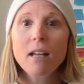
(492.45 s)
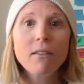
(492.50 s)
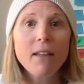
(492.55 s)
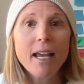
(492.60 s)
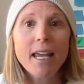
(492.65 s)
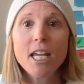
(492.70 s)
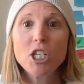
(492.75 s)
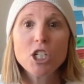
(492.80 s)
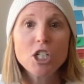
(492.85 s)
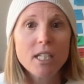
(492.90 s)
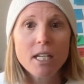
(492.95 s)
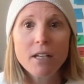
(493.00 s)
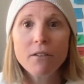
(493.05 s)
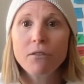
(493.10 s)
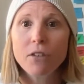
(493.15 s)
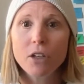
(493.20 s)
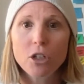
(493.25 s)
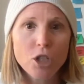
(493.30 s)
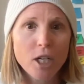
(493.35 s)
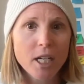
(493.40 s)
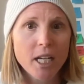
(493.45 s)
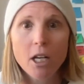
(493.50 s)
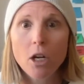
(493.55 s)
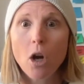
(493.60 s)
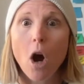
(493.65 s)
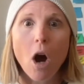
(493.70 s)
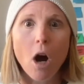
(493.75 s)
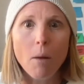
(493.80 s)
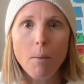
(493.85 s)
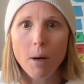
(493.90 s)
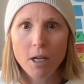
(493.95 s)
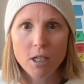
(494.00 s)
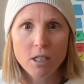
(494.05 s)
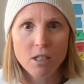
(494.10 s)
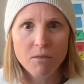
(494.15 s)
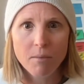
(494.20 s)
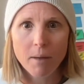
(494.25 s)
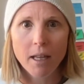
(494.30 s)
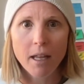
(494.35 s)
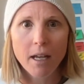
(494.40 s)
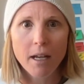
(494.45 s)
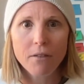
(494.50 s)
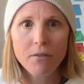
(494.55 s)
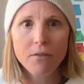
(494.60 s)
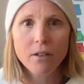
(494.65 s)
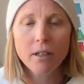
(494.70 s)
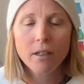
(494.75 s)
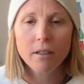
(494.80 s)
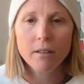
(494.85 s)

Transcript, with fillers: Like it just infiltrated in all parts of my life.